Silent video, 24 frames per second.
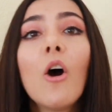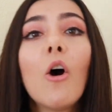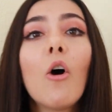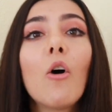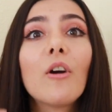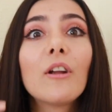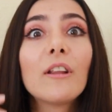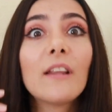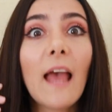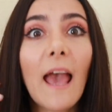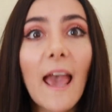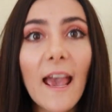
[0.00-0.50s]
or
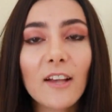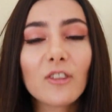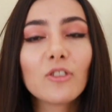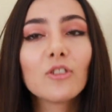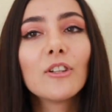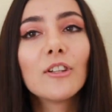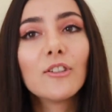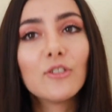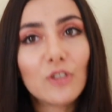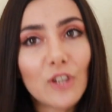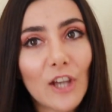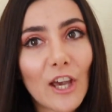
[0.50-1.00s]
it
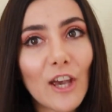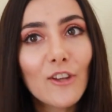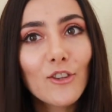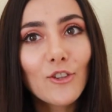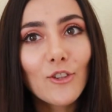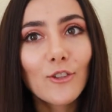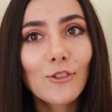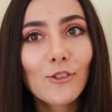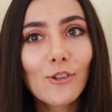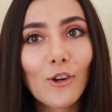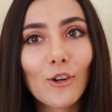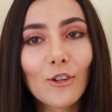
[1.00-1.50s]
actually
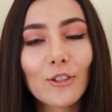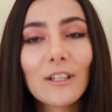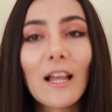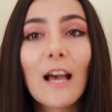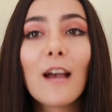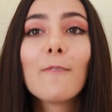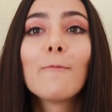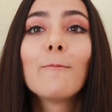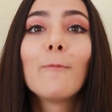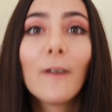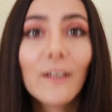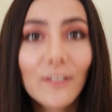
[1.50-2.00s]
changes your
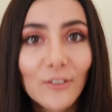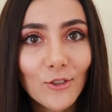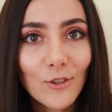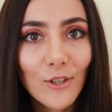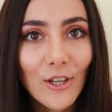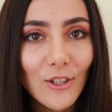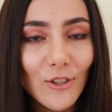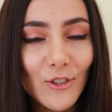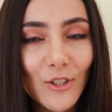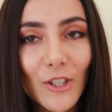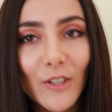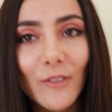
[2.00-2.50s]
life once you
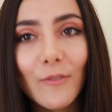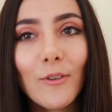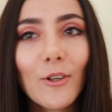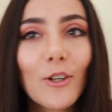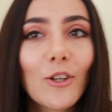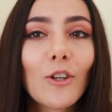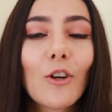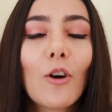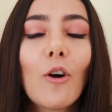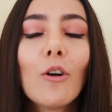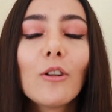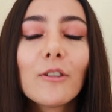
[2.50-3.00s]
achieve your
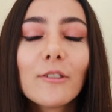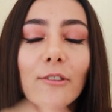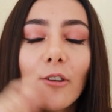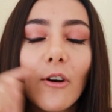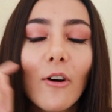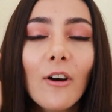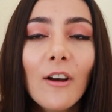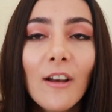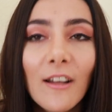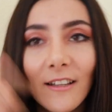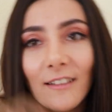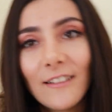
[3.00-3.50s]
goal. So
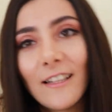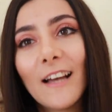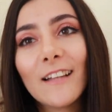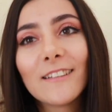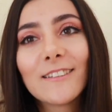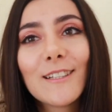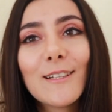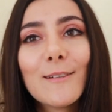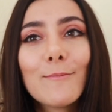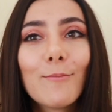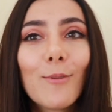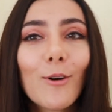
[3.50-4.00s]
that's
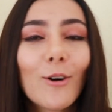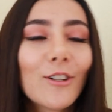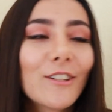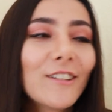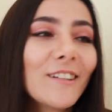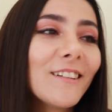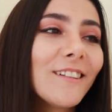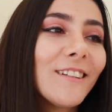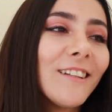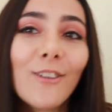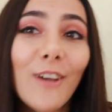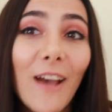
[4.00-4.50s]

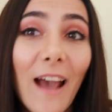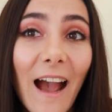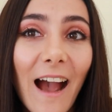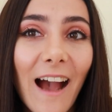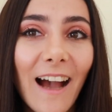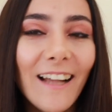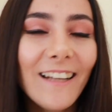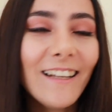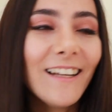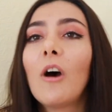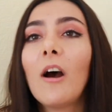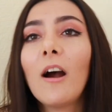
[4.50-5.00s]
important to
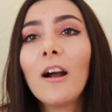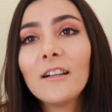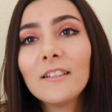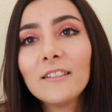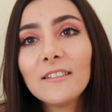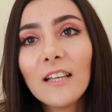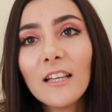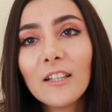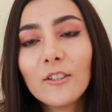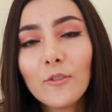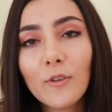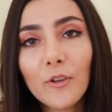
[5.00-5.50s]
add. R
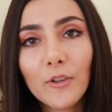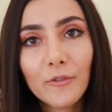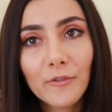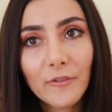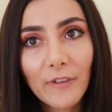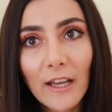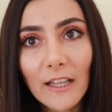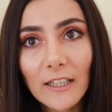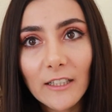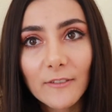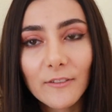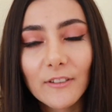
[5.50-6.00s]
stands for
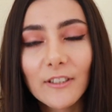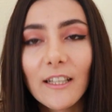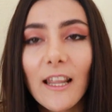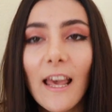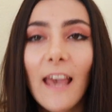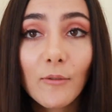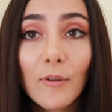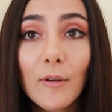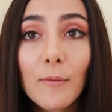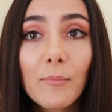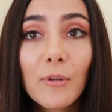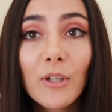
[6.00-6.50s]
relevant,
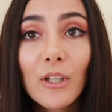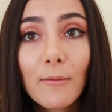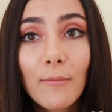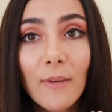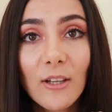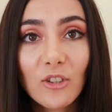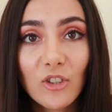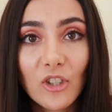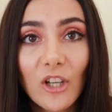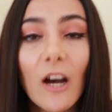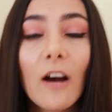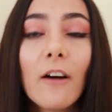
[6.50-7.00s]
and we pretty
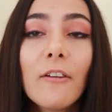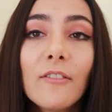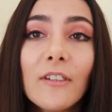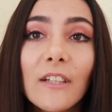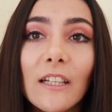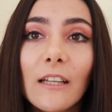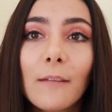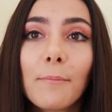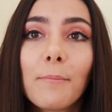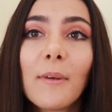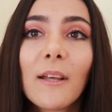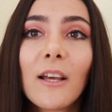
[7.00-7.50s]
much covered
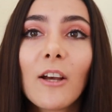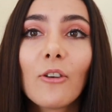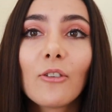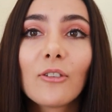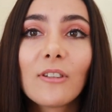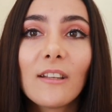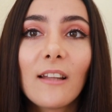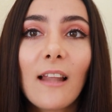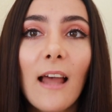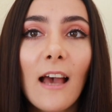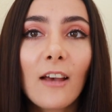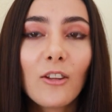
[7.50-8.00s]
it because
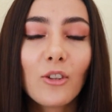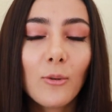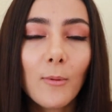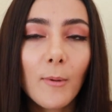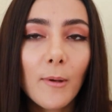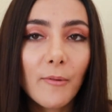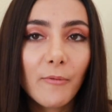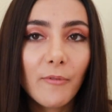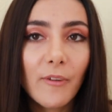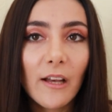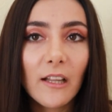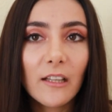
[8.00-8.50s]
it has to
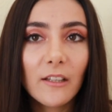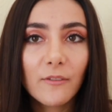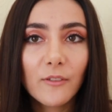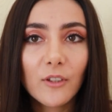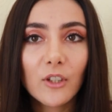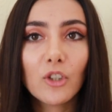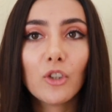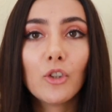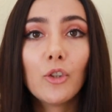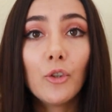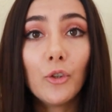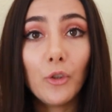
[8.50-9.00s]
be
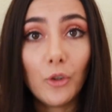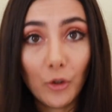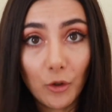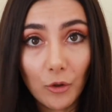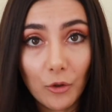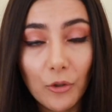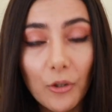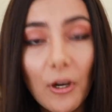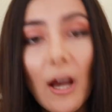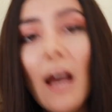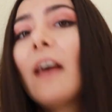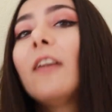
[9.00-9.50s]
relevant to
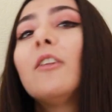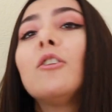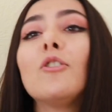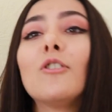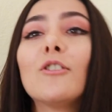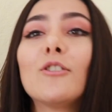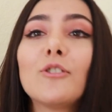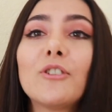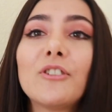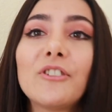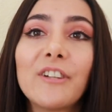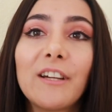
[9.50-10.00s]
you and
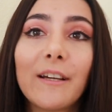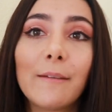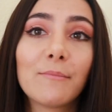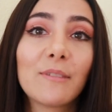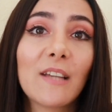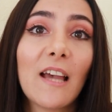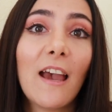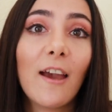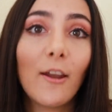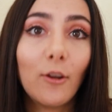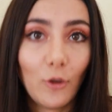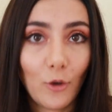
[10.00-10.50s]
your dreams
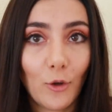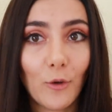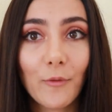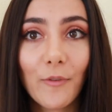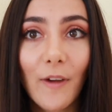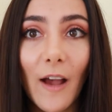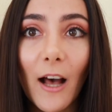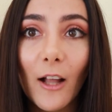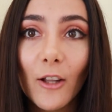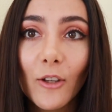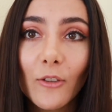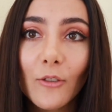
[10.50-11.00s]
and your
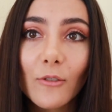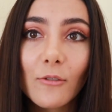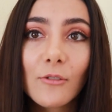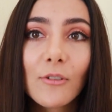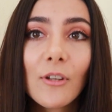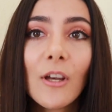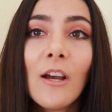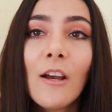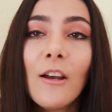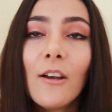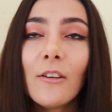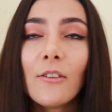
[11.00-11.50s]
values.
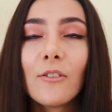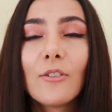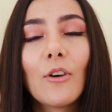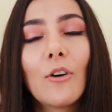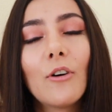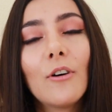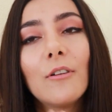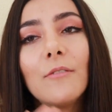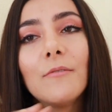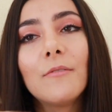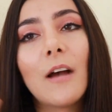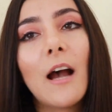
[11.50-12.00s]

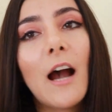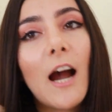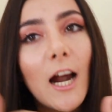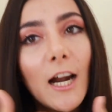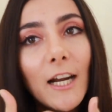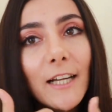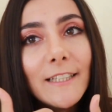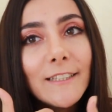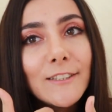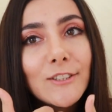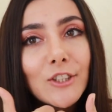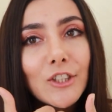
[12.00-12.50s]
So R
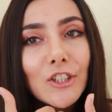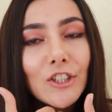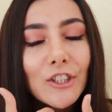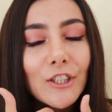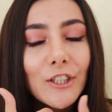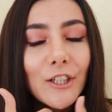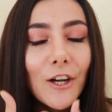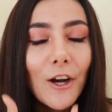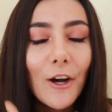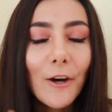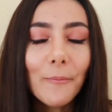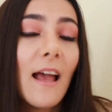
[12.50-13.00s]
is good to
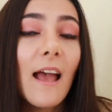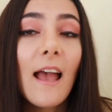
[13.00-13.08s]
go.